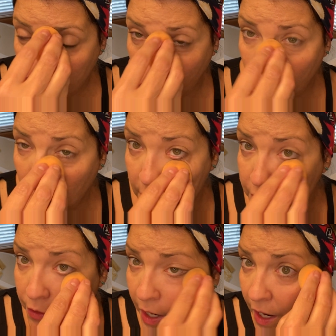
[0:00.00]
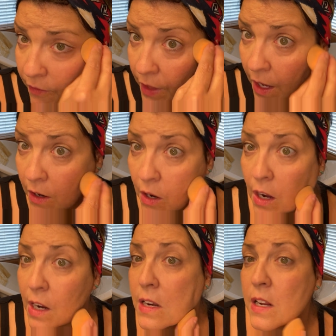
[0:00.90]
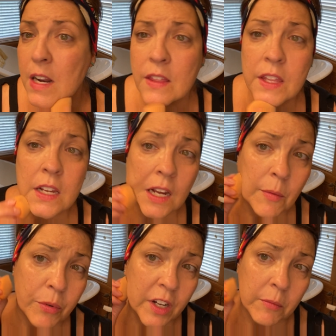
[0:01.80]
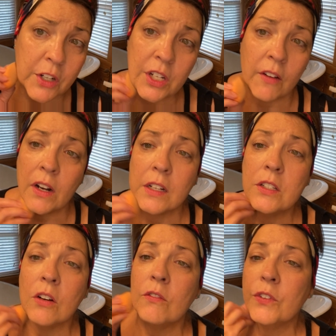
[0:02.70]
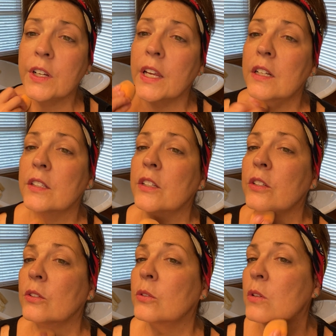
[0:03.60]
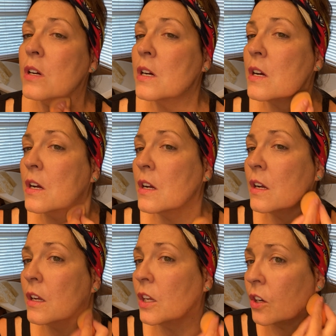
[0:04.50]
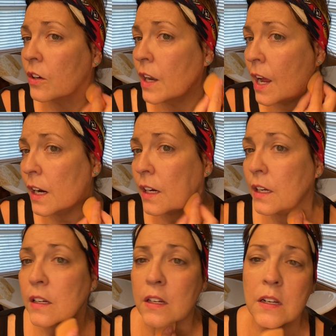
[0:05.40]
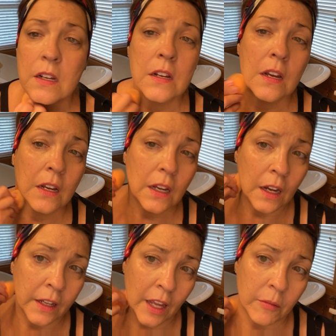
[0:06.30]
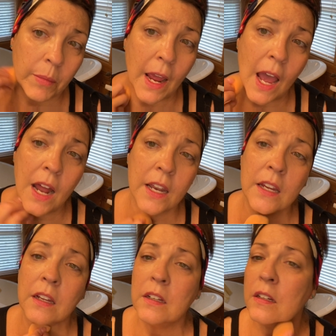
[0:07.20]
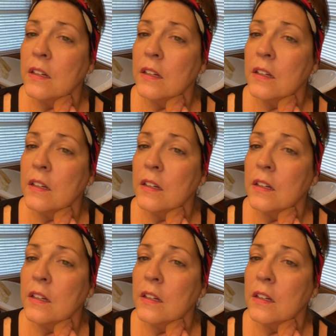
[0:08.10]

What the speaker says: Okay, once you have that on, and I think I pretty much have it on, don't forget to do your neck. Again, patting.